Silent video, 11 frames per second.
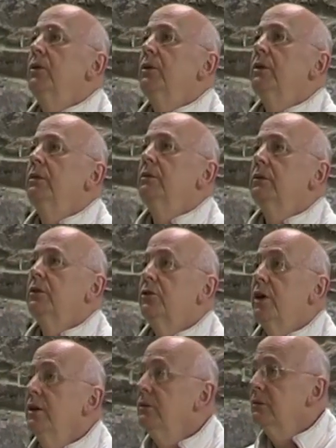you can
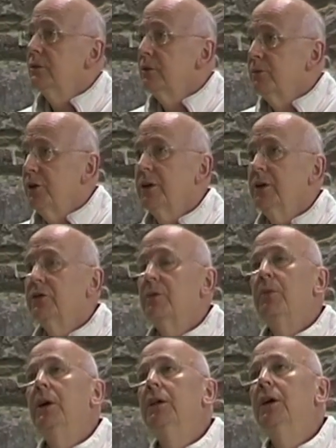create some things
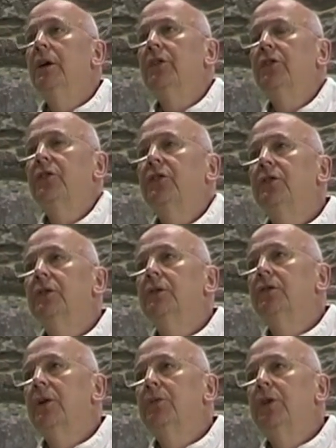that might last
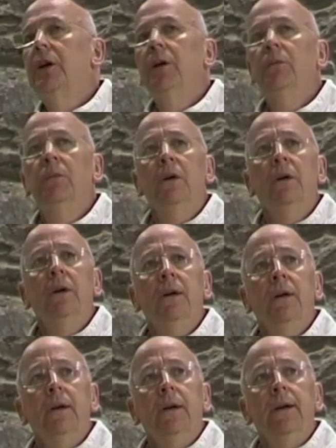for some time,
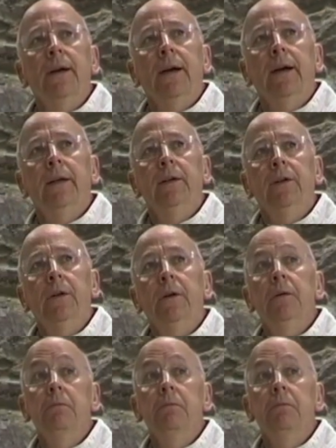and